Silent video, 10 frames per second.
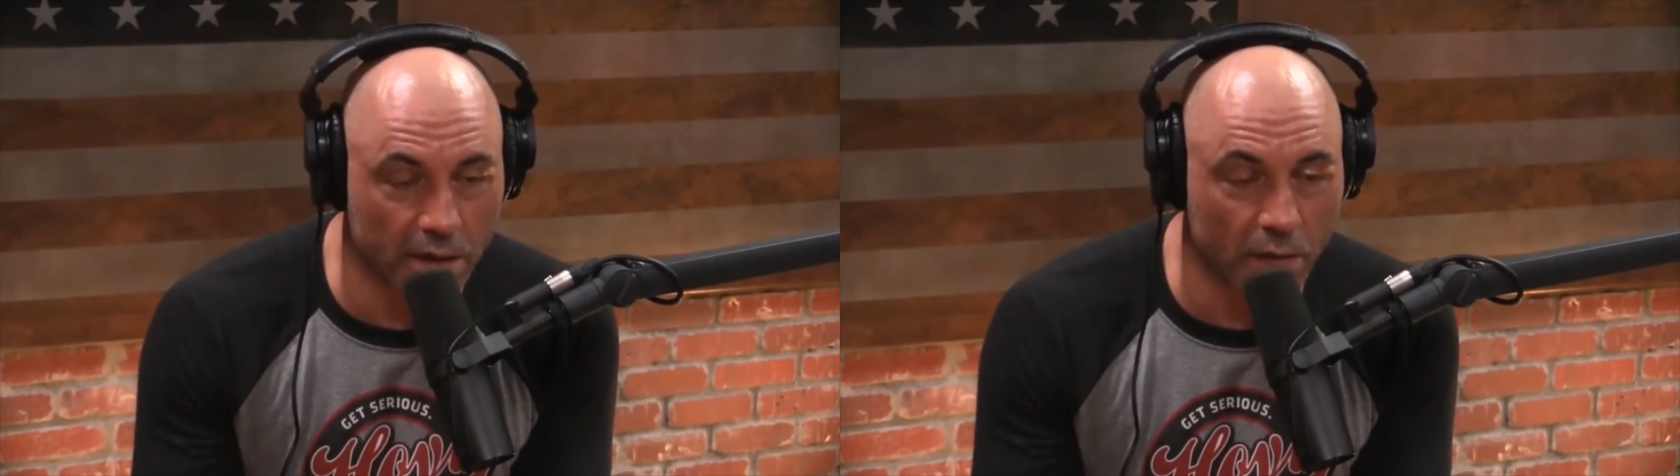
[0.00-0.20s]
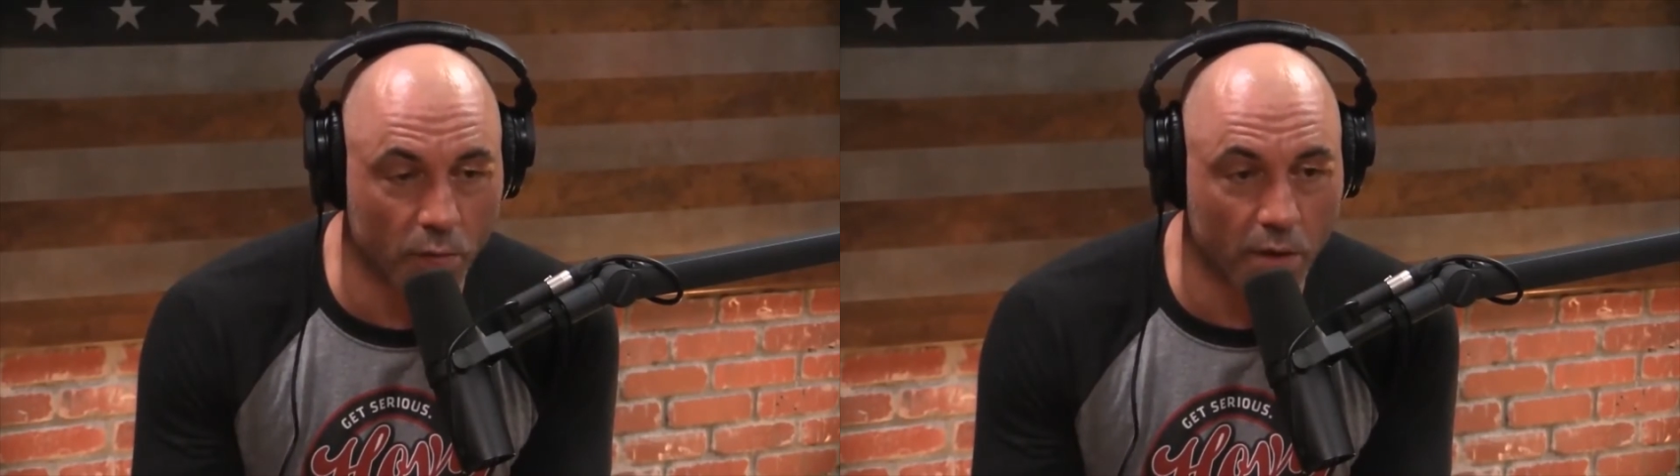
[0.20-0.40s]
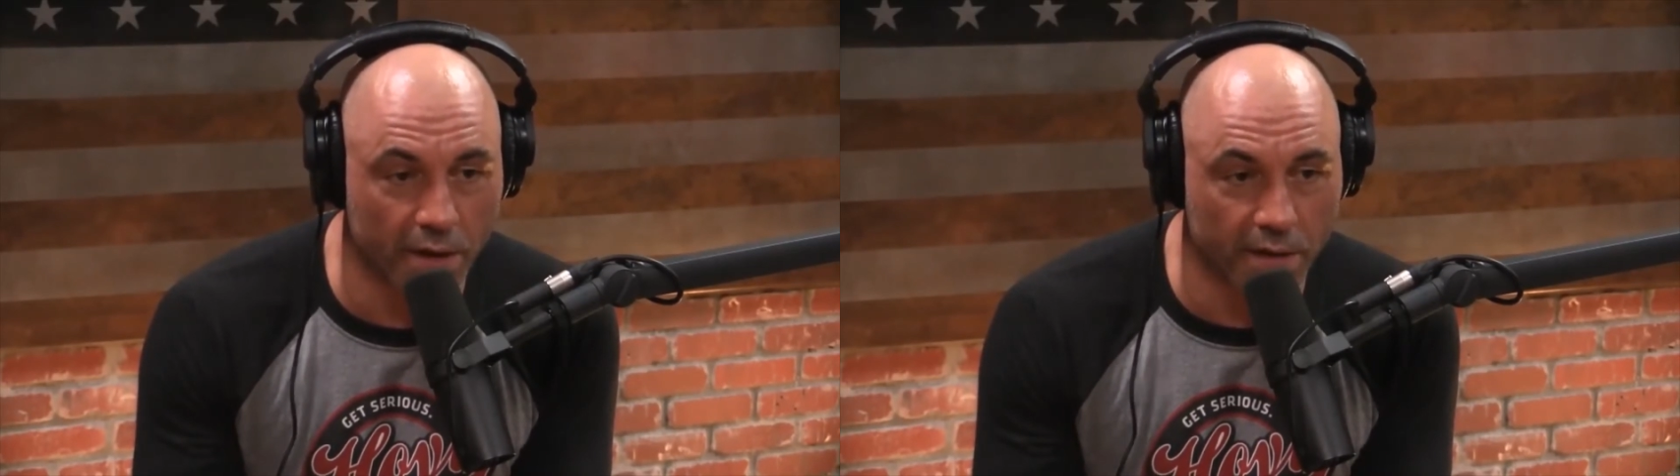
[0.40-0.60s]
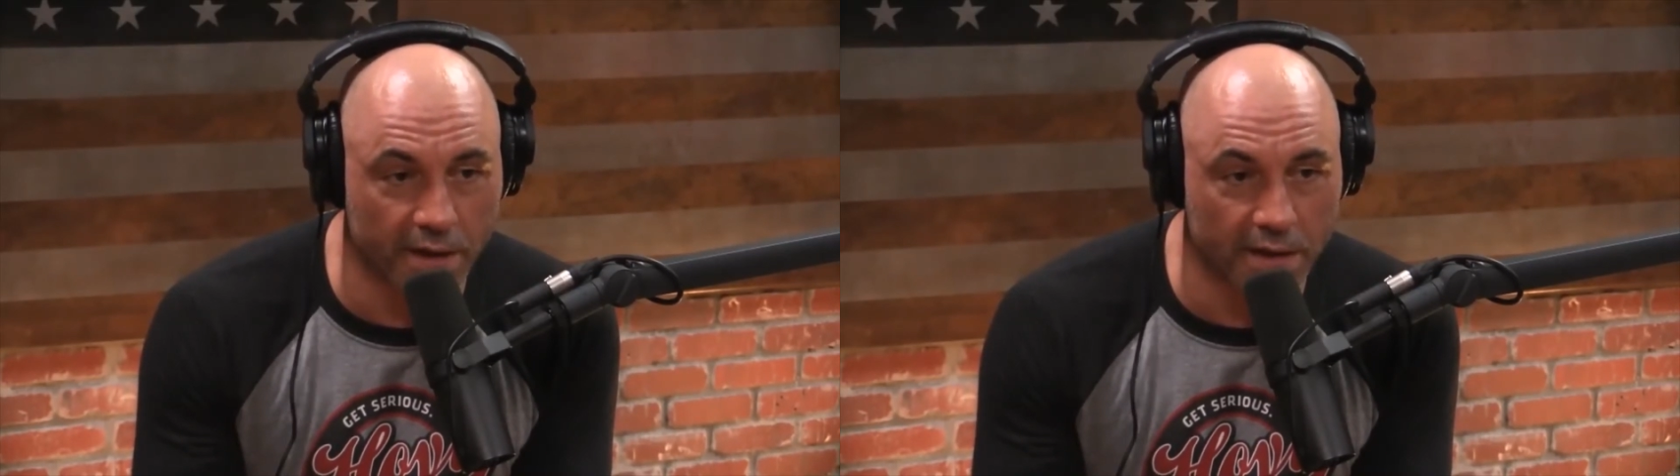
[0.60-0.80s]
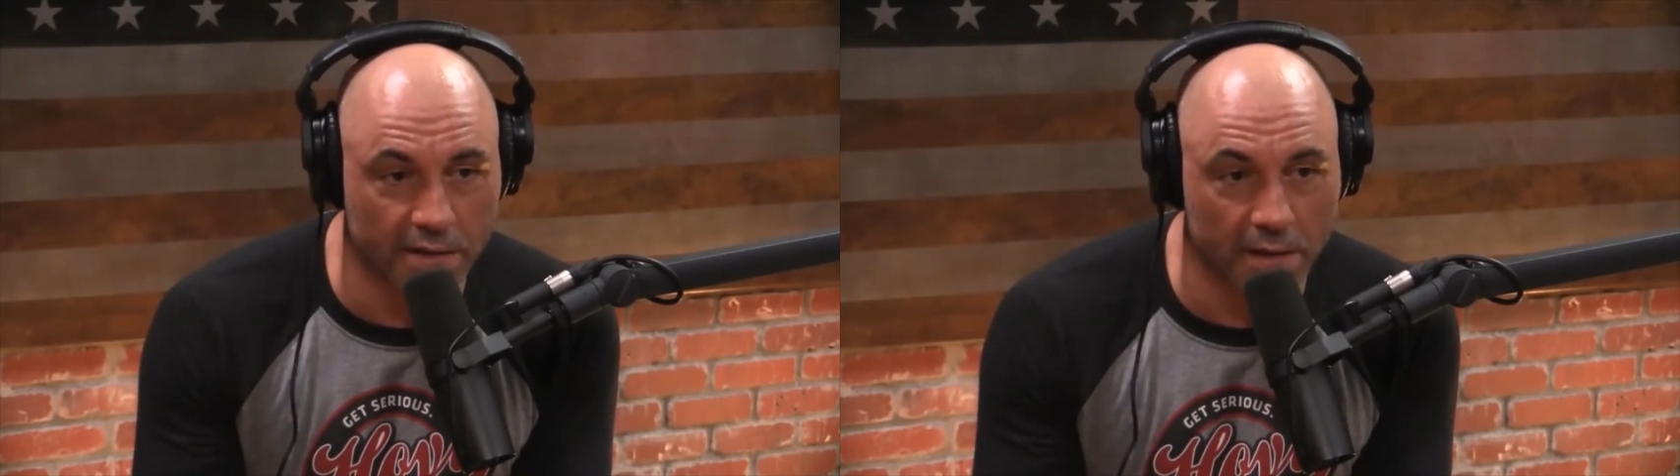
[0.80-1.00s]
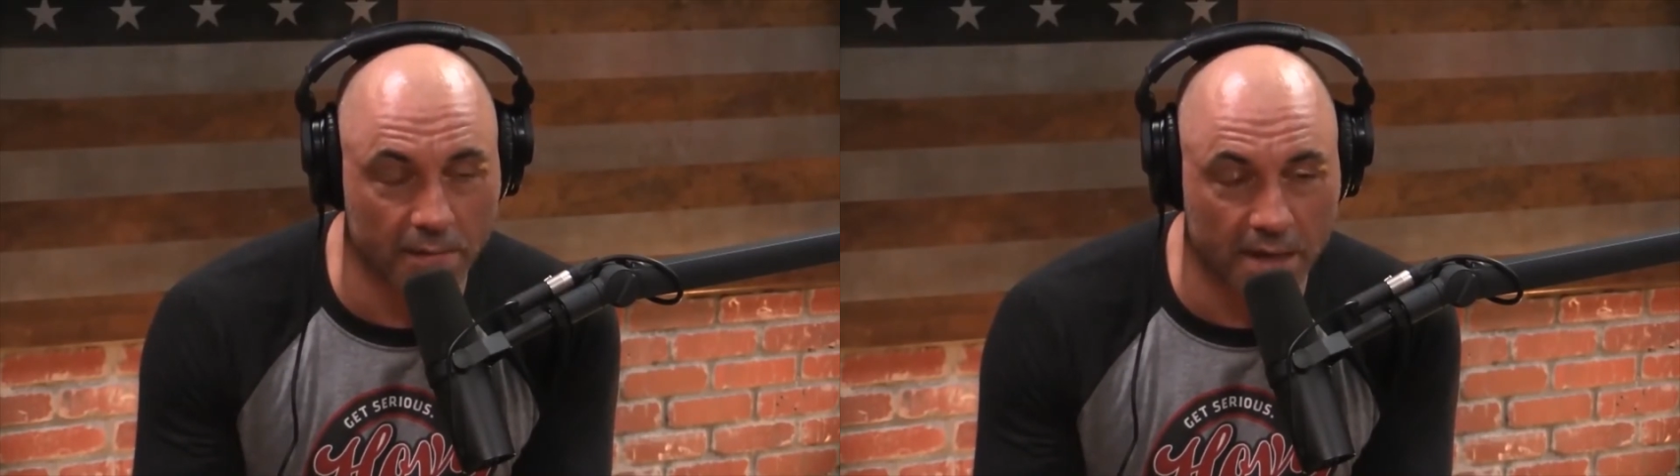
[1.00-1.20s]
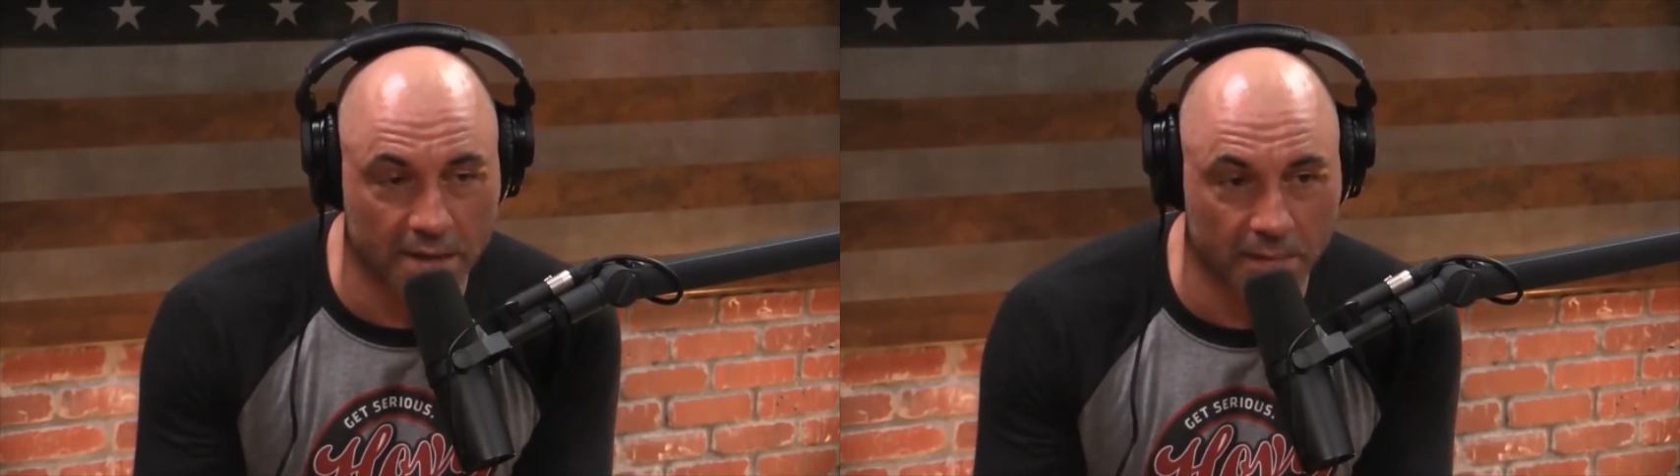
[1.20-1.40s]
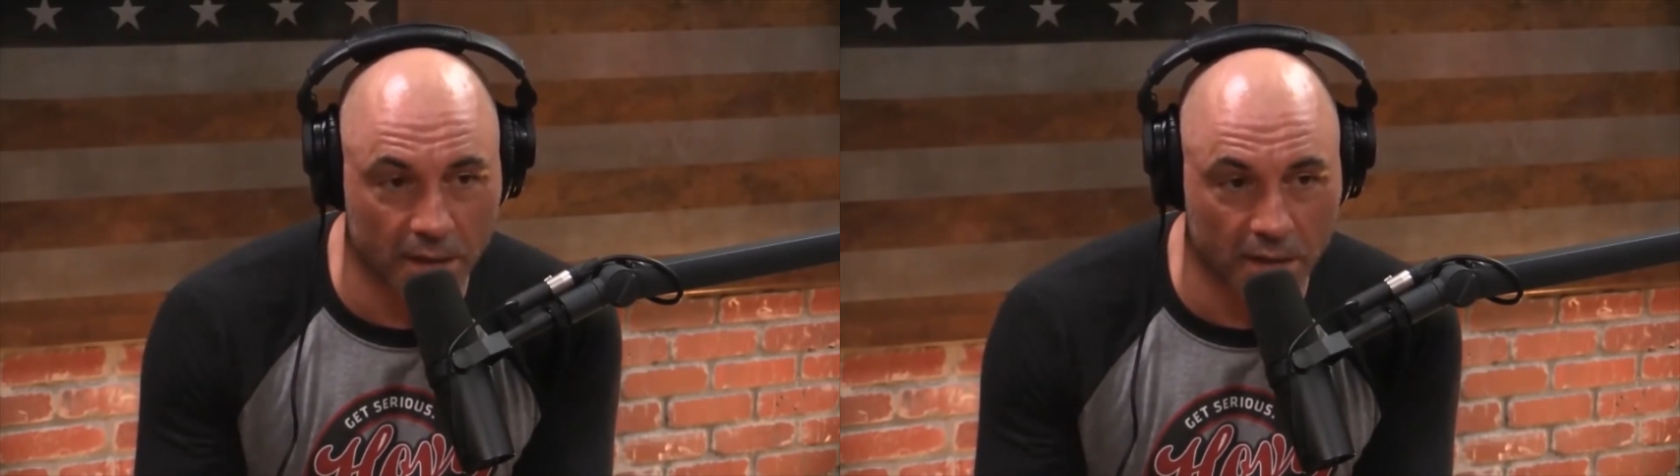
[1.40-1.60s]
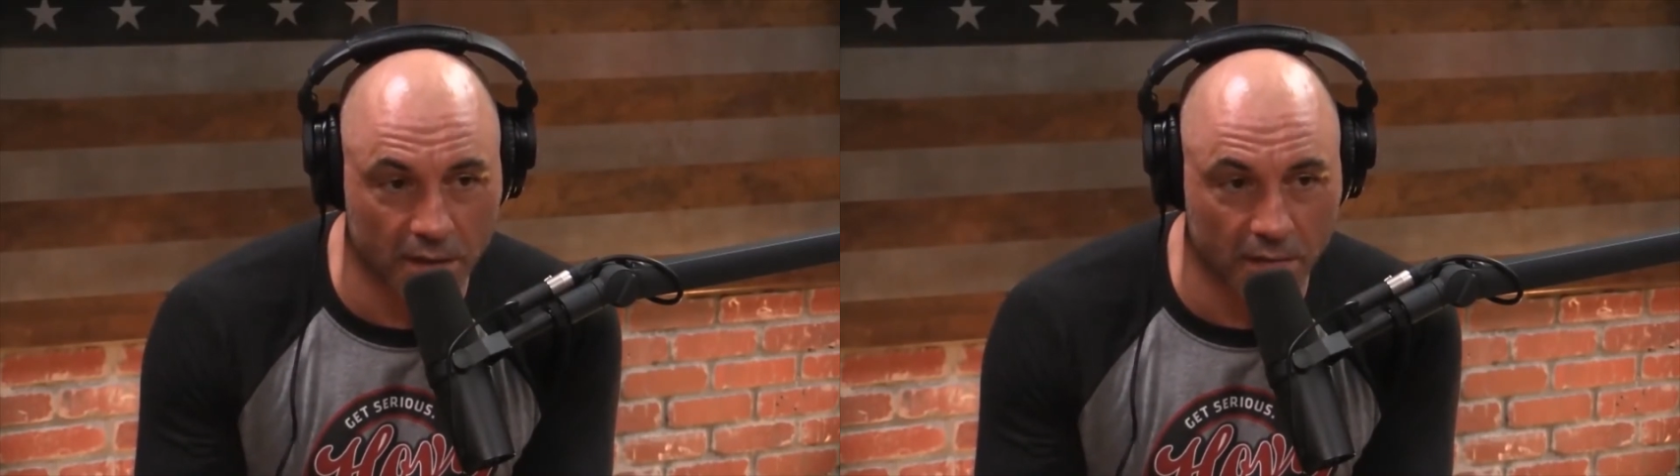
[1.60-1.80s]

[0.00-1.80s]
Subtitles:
and one of the things that makes America